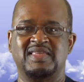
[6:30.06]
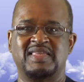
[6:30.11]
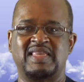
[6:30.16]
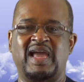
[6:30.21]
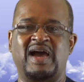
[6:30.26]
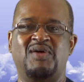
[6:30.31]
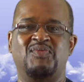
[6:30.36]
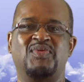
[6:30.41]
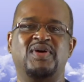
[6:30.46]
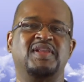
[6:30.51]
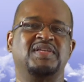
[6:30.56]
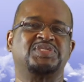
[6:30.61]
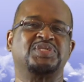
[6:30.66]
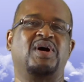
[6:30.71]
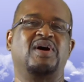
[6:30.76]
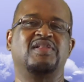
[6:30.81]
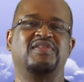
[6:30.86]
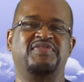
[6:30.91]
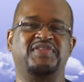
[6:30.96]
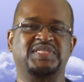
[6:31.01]
Now, what does
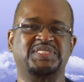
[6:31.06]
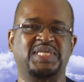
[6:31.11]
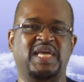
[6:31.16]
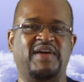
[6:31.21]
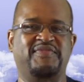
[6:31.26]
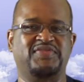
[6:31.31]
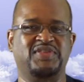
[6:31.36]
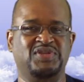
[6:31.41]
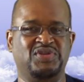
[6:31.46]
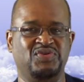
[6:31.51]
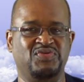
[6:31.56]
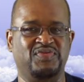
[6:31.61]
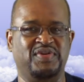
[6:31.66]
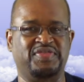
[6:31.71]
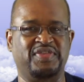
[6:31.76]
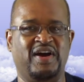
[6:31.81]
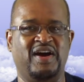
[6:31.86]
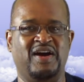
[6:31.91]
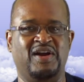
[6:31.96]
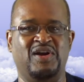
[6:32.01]
all of this have to do
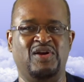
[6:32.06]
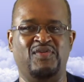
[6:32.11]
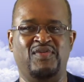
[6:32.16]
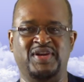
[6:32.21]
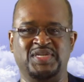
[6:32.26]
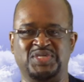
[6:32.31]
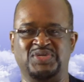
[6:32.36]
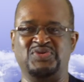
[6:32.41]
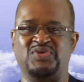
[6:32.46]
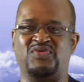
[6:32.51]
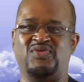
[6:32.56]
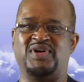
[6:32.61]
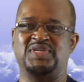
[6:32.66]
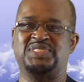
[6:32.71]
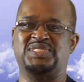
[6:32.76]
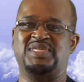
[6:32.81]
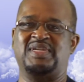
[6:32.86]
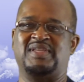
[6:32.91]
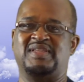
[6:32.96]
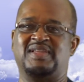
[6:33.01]
with our original
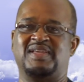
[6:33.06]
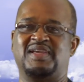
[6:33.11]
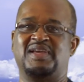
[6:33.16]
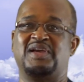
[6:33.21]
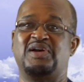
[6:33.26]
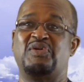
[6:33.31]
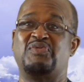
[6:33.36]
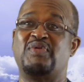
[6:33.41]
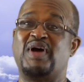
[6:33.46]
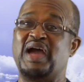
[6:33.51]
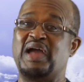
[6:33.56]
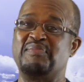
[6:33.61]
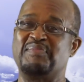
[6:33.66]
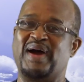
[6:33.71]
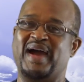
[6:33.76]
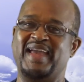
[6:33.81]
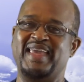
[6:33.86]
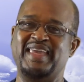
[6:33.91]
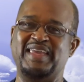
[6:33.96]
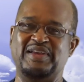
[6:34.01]
question? Why am
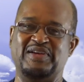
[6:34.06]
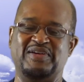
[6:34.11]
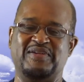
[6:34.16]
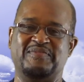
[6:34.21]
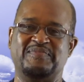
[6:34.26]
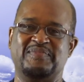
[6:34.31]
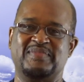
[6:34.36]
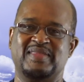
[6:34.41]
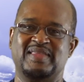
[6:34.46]
I here?